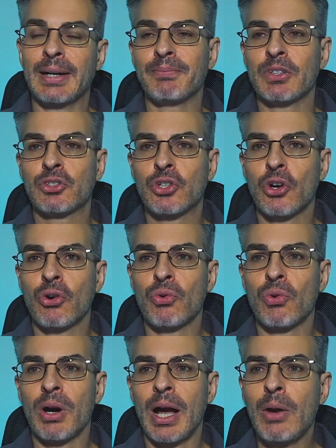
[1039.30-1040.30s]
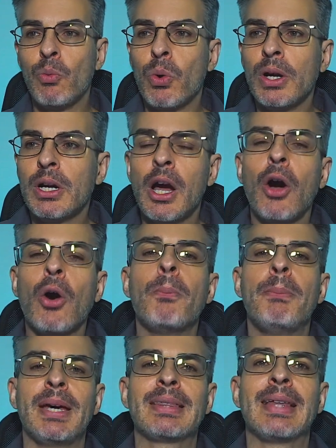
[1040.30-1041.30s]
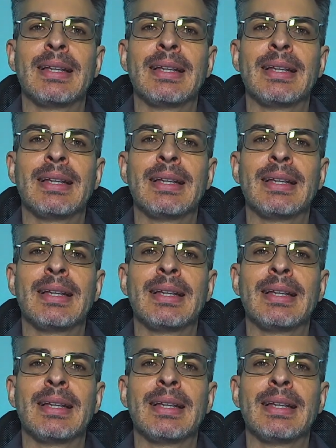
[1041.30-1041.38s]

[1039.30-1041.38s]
so I wonder how big